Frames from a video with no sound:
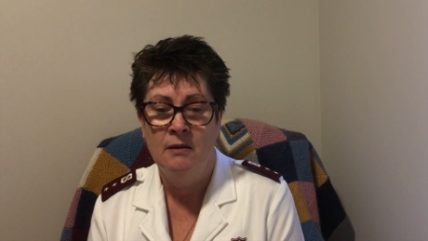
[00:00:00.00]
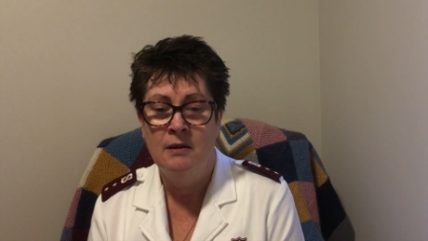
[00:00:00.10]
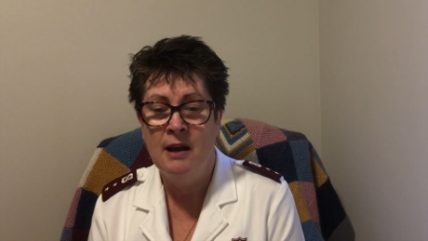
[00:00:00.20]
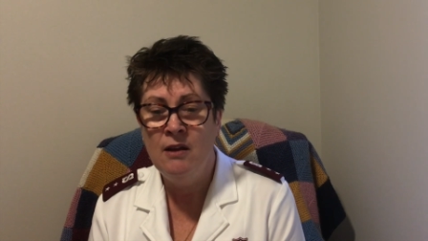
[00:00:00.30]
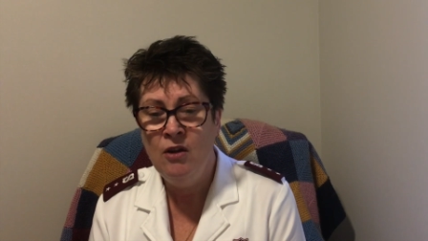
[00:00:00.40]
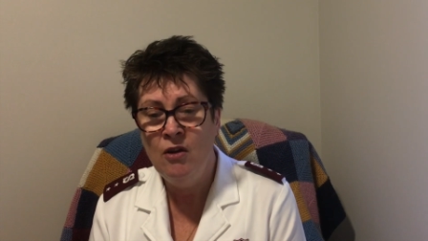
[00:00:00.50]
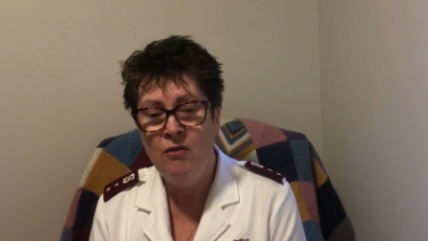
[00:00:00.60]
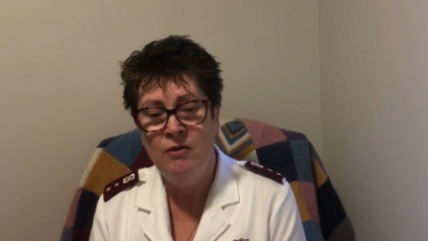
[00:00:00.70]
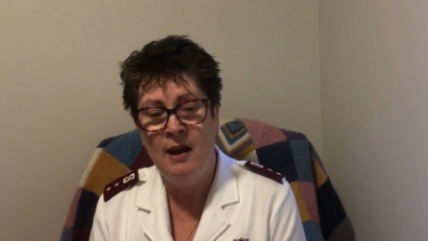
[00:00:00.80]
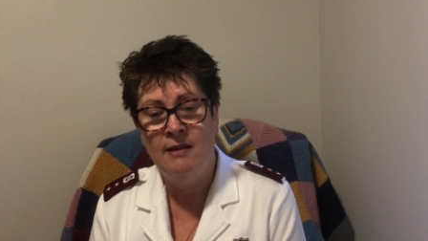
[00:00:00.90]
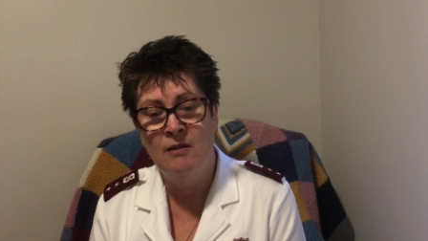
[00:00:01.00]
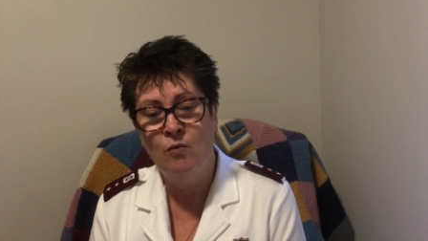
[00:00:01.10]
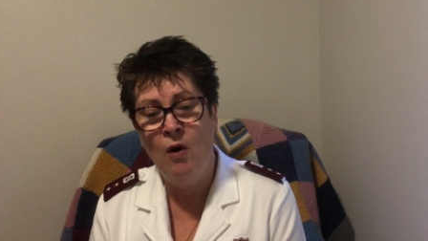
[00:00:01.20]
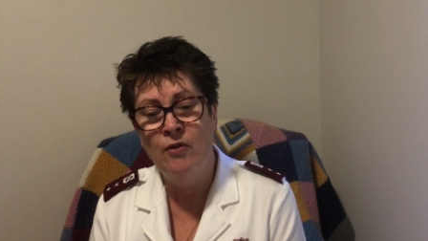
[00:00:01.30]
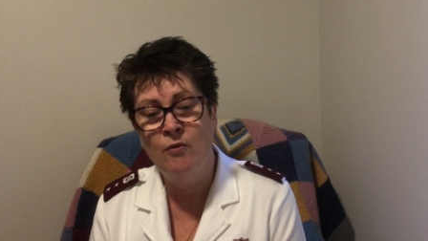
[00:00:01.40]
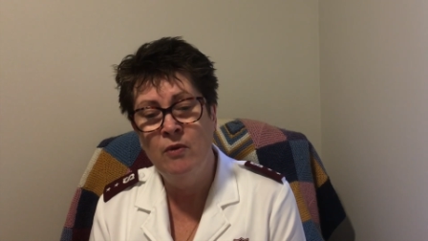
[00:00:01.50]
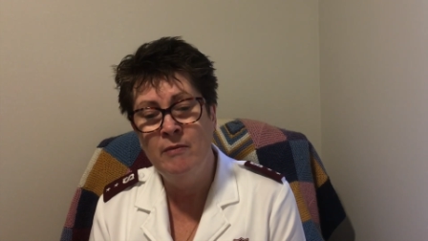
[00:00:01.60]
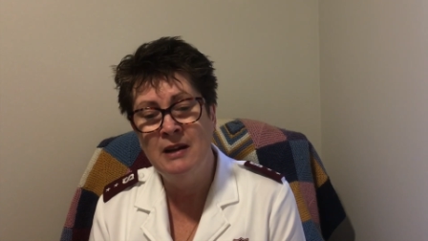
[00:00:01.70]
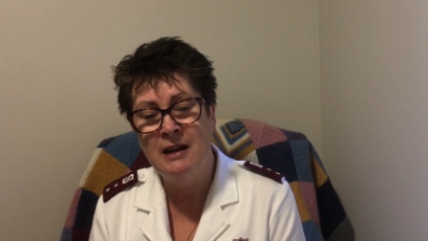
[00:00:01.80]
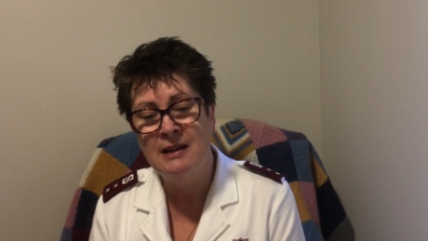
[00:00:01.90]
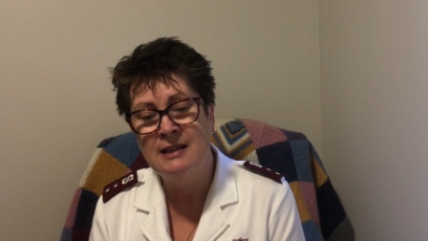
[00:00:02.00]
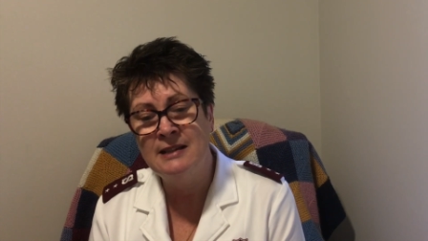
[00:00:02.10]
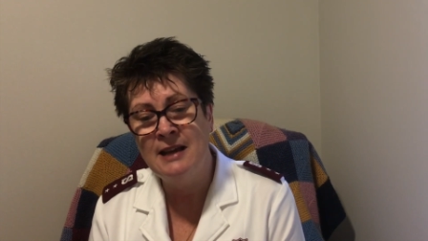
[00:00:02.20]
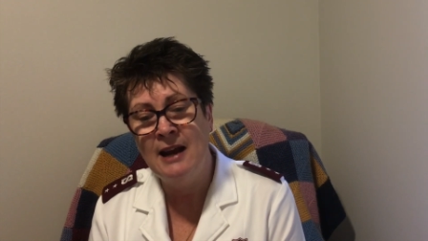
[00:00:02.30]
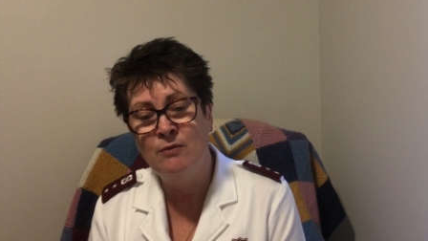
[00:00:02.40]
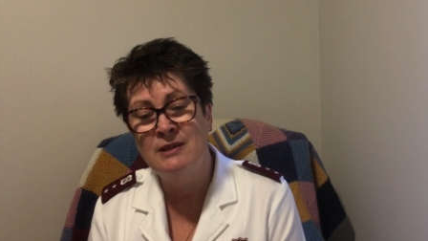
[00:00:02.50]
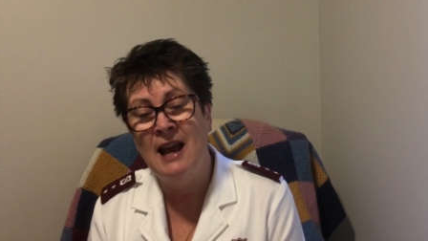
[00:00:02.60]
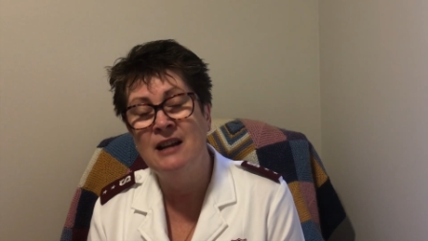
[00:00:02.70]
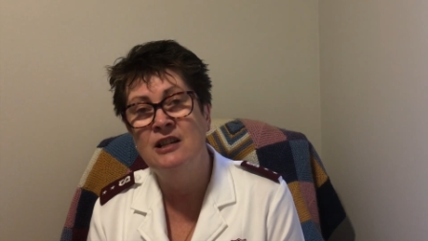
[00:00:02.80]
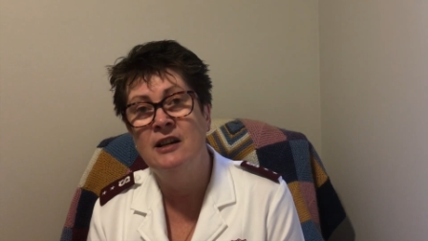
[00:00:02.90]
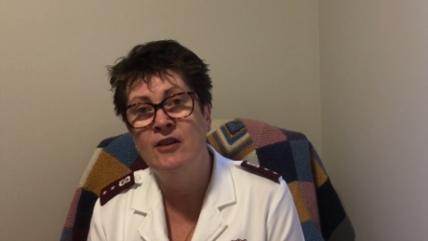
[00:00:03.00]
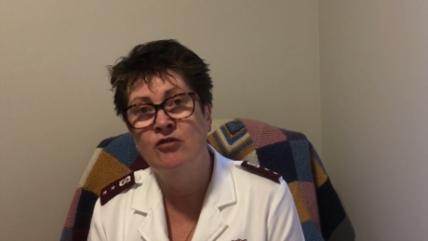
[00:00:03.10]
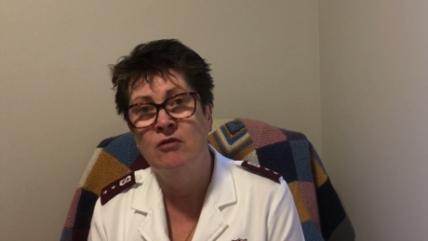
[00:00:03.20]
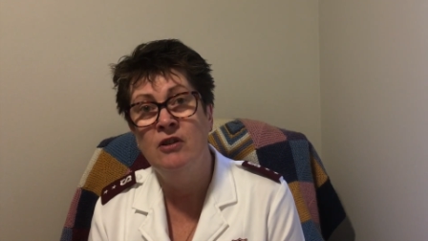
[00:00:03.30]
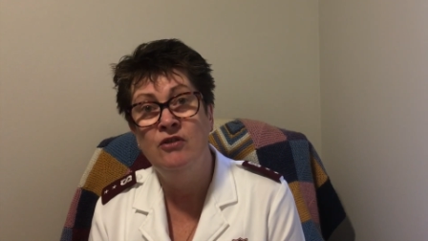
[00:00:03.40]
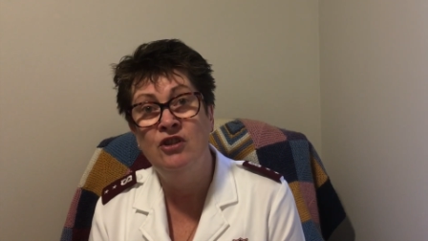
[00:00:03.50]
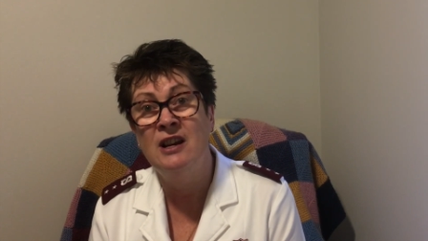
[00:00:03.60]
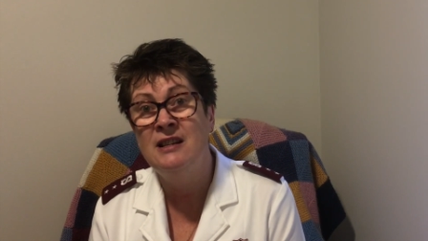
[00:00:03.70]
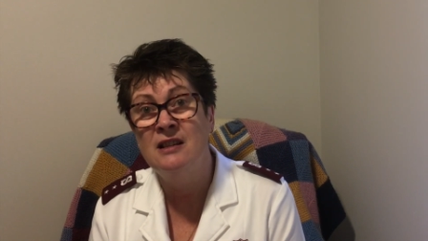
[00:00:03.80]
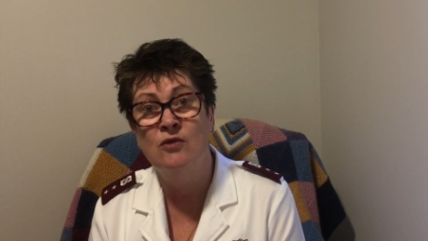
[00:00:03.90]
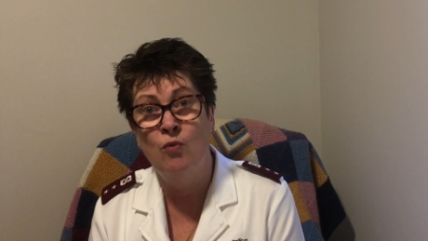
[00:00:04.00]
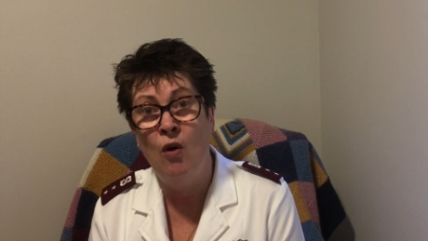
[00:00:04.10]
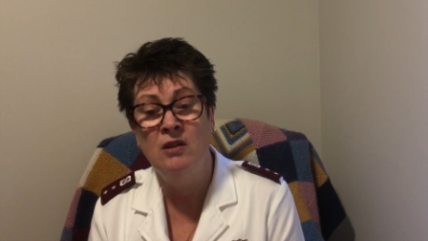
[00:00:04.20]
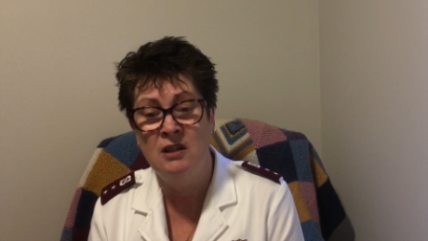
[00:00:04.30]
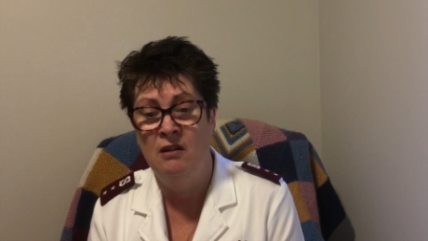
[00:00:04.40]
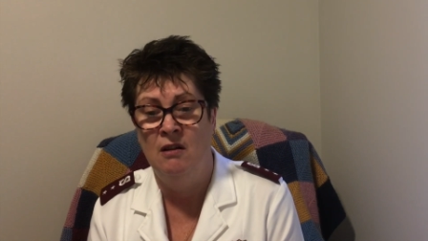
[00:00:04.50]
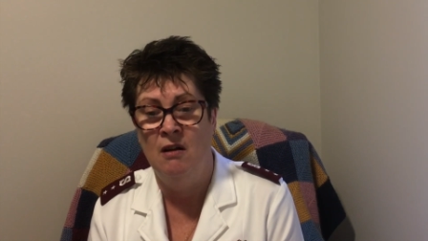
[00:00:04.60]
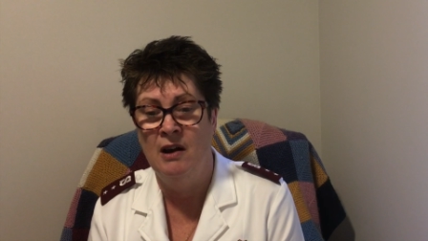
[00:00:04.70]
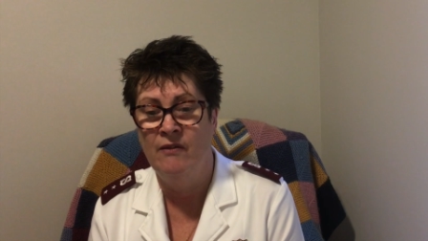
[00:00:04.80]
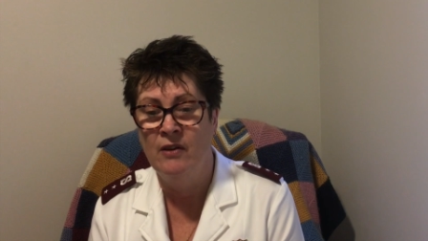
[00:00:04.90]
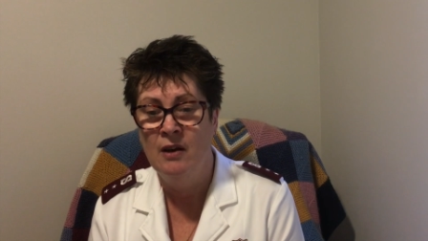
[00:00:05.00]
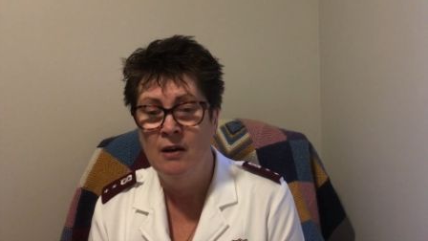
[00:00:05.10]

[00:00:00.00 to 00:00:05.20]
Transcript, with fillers: They knew then that what the women had said was actually true. Jesus was alive.